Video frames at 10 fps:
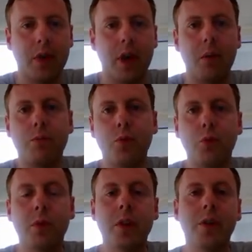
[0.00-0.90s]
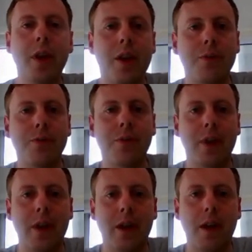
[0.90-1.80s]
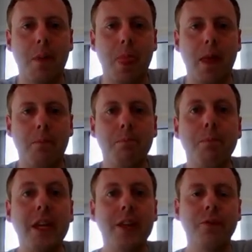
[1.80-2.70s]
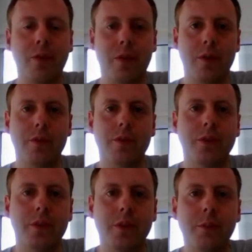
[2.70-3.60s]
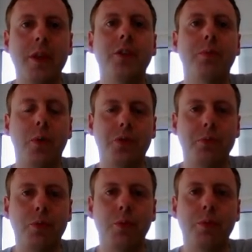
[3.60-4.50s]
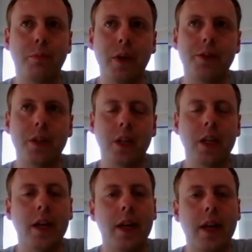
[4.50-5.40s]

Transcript: Normally you'd have many files, as many as possible, basically.